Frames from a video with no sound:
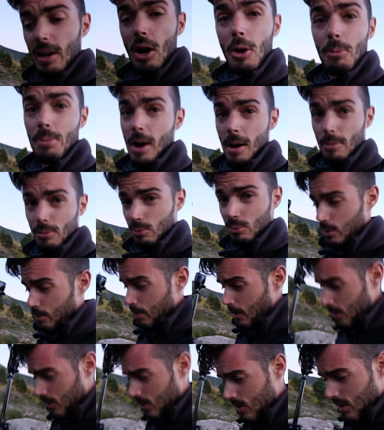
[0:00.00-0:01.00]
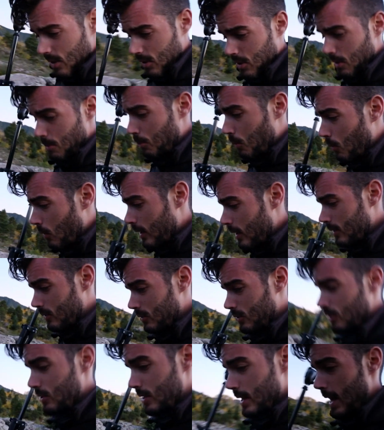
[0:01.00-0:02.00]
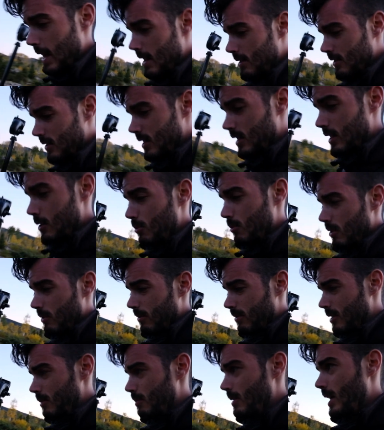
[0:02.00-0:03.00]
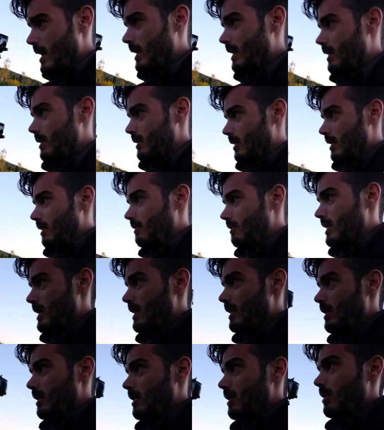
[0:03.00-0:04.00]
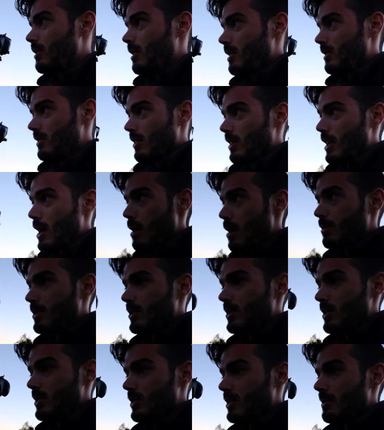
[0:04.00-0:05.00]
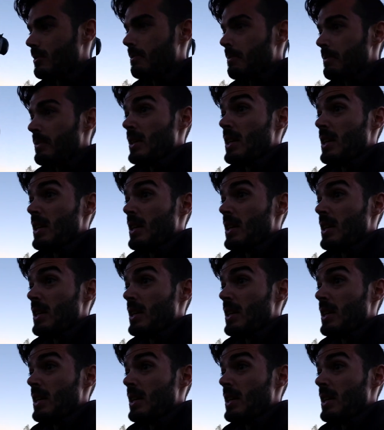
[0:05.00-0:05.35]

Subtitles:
I'll probably post it at some point so you guys can give me your feedback. I would love to hear thoughts on composition.